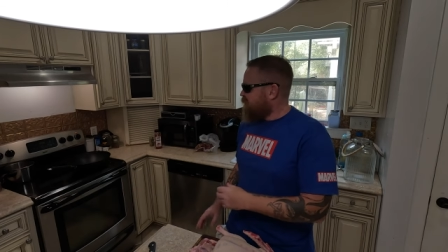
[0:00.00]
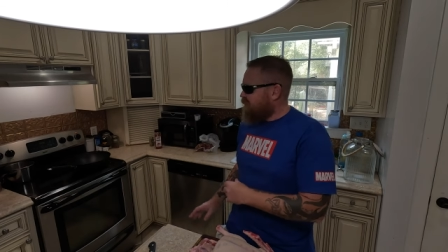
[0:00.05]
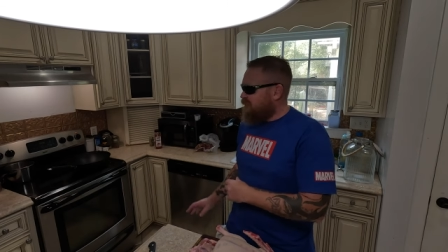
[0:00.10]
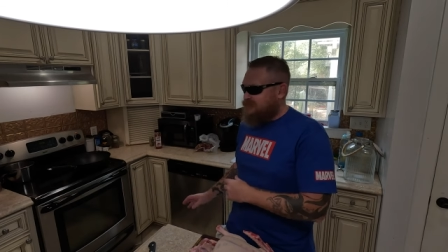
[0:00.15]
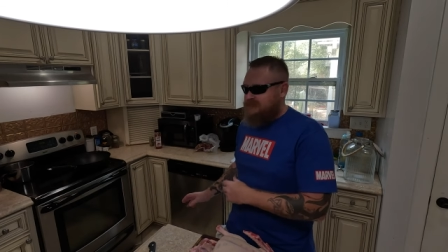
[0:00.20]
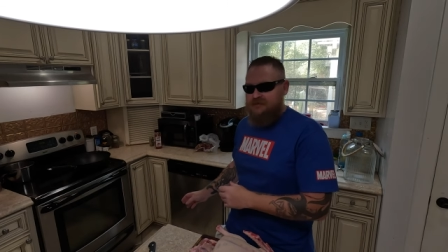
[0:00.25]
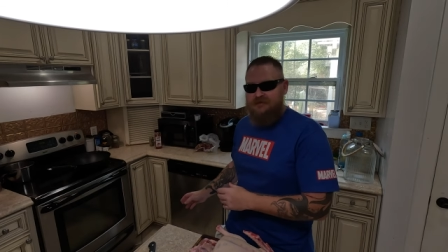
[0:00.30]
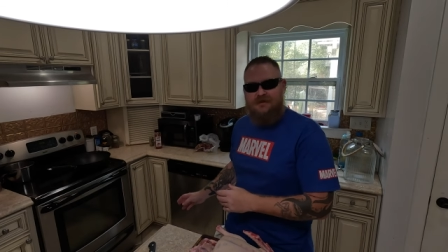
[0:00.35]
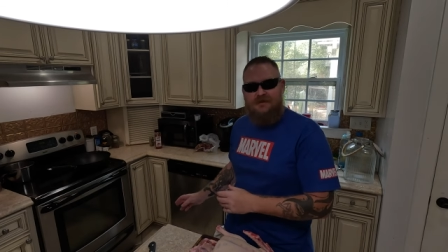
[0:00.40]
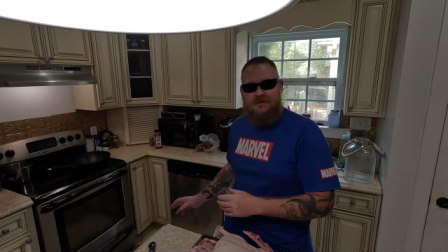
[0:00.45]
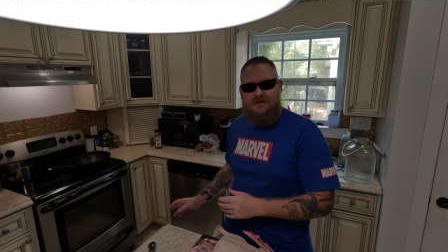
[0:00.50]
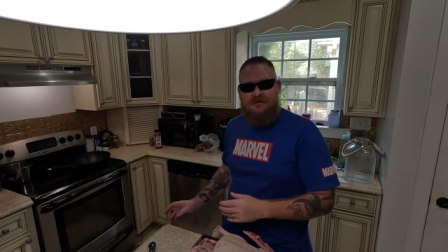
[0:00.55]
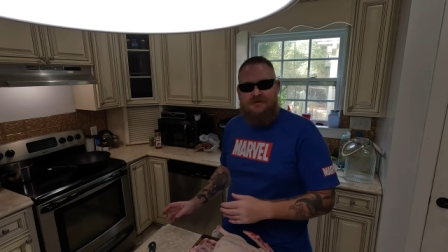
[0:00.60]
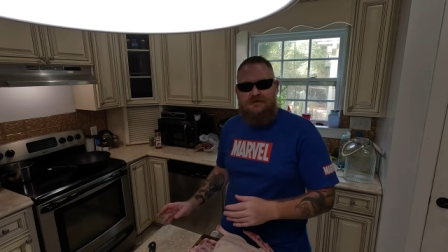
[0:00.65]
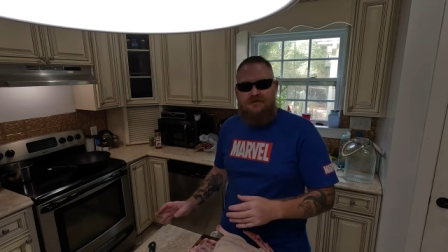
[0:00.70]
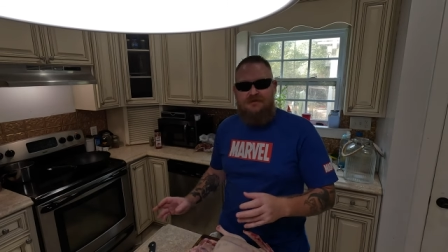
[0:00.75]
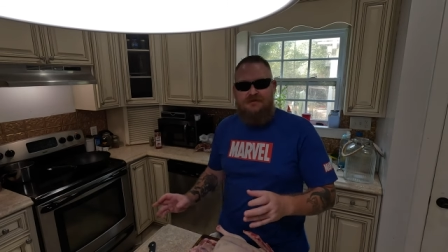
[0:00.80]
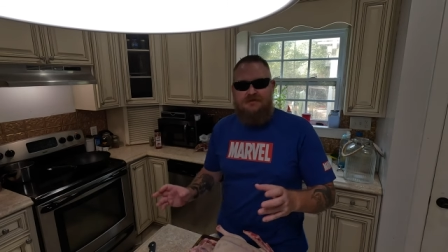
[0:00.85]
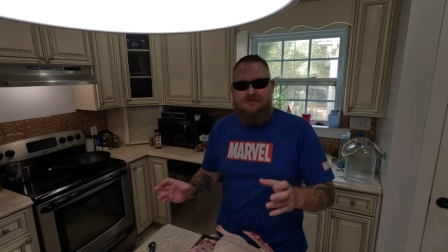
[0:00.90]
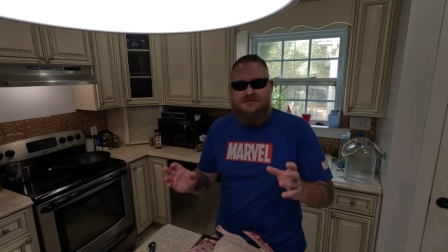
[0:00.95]
getting ready to
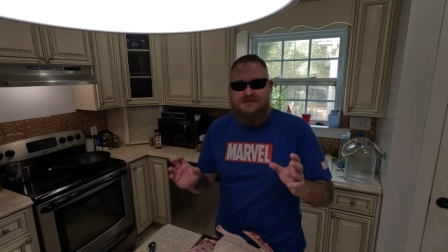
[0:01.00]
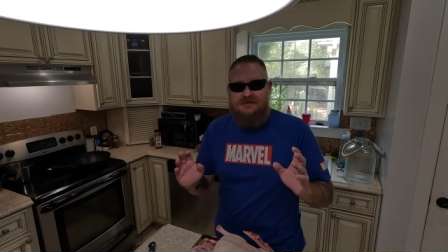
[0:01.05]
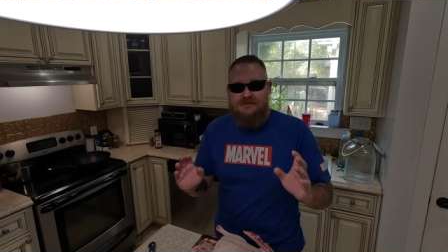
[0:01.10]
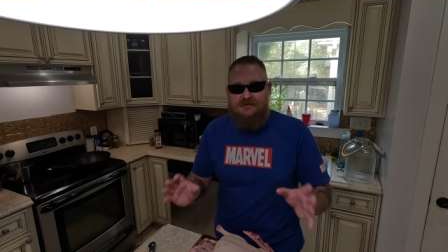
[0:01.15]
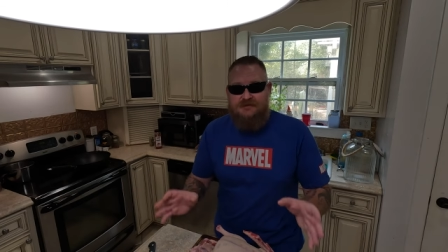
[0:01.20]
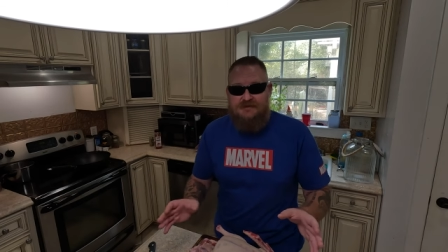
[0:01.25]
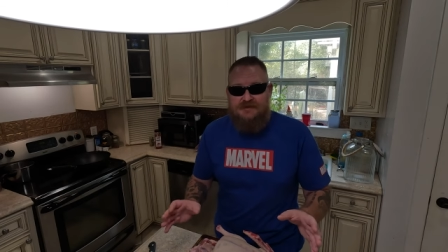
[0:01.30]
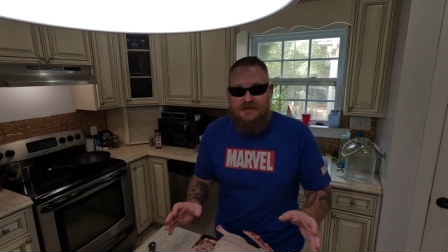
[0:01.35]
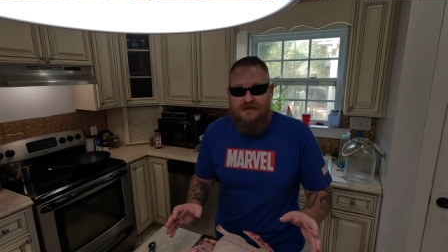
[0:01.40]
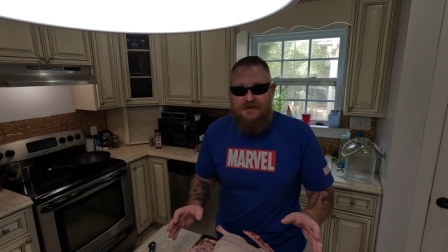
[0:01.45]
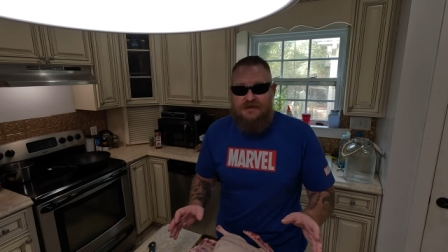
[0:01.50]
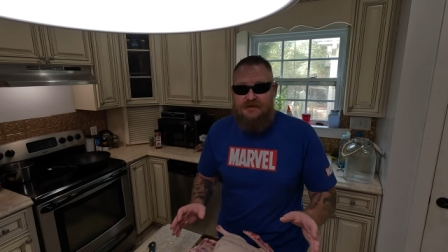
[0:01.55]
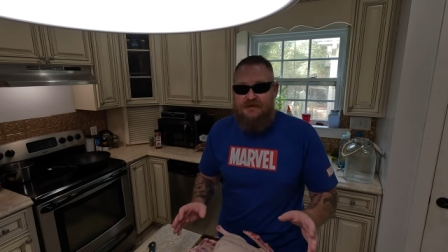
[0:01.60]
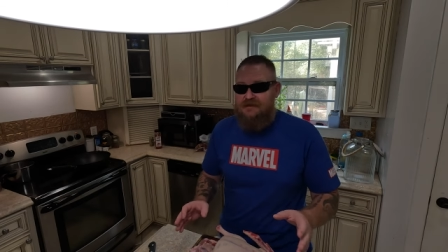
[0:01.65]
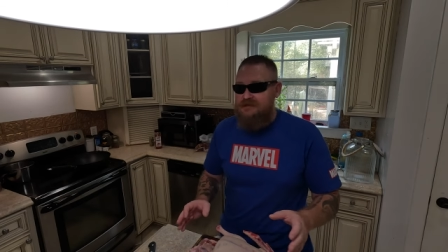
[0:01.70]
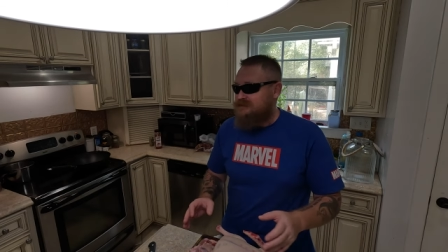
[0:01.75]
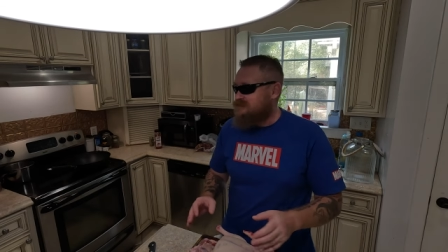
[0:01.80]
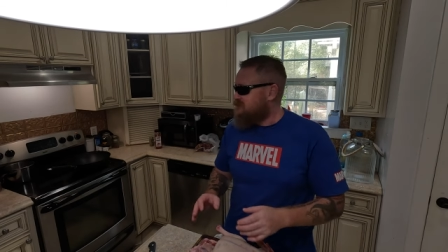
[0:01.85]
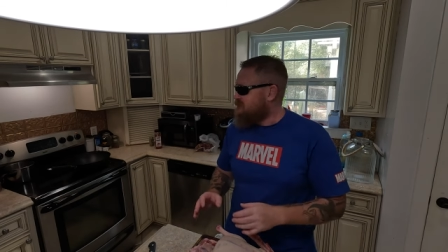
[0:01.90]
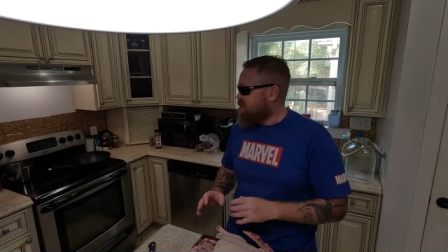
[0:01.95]
do some
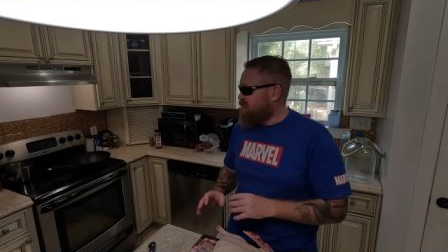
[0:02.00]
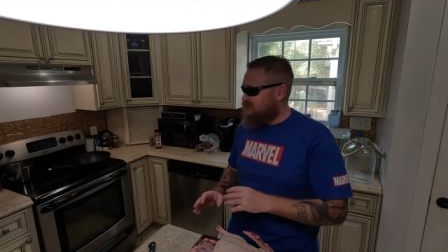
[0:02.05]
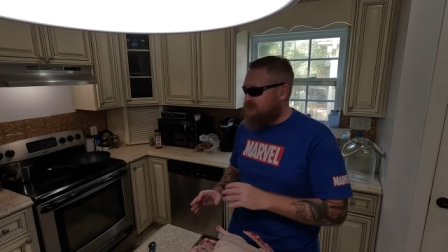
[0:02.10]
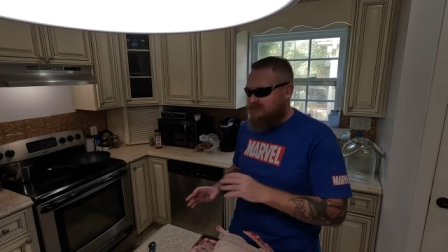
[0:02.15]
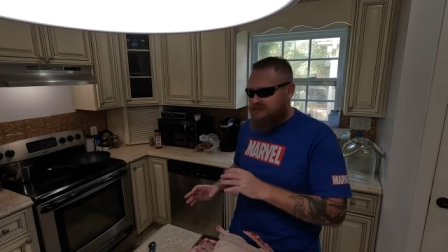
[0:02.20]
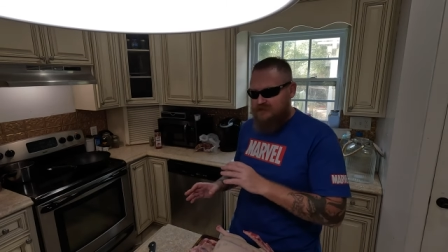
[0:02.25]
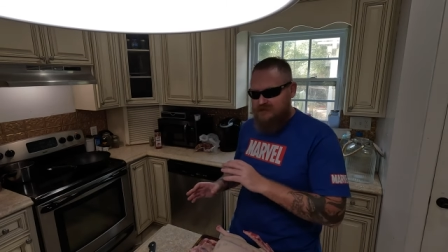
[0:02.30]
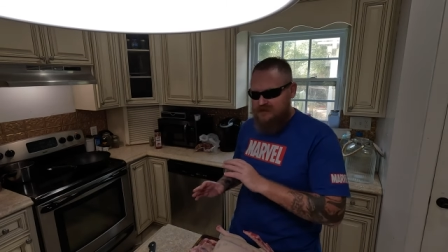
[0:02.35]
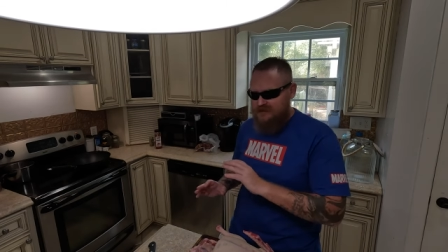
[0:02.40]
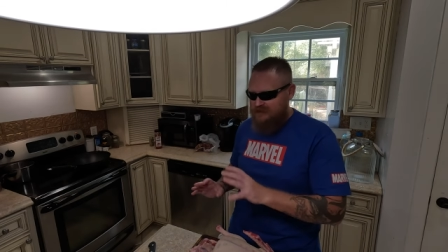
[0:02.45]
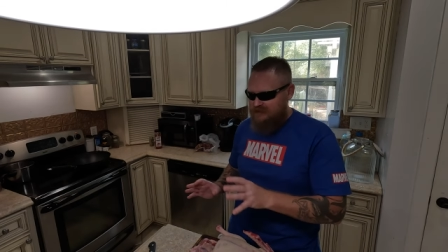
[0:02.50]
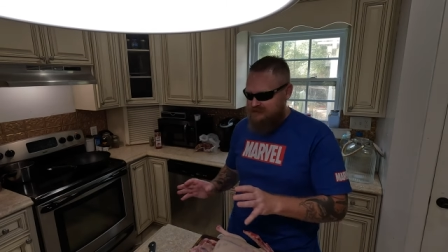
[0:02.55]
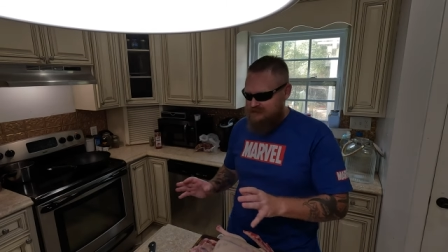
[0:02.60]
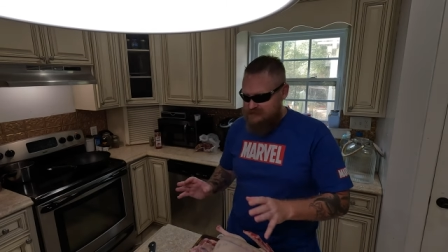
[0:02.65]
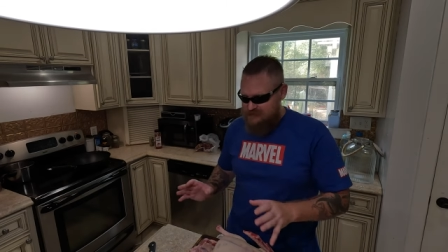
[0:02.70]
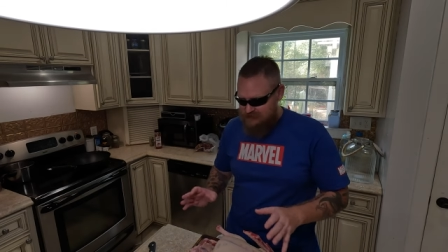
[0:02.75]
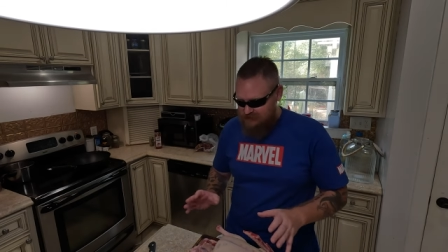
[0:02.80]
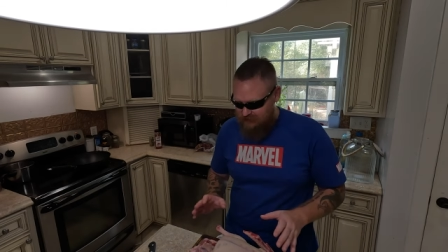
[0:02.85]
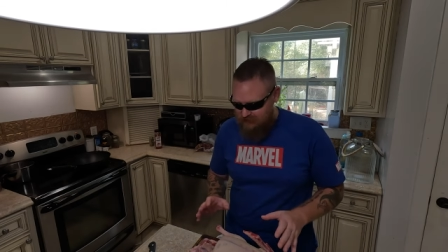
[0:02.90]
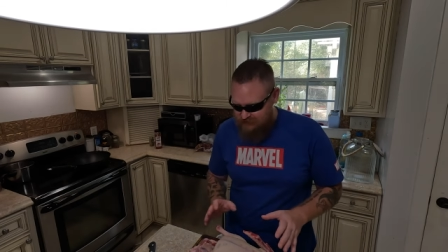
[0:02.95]
jellies and all kinds
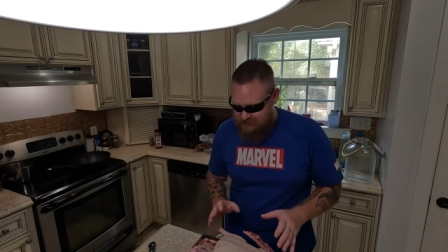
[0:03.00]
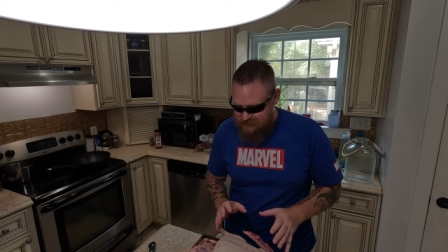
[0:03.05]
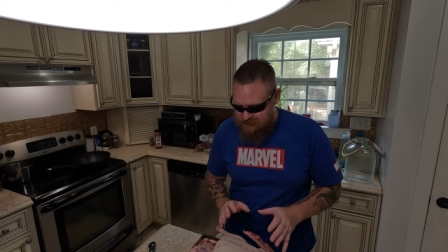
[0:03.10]
of stuff.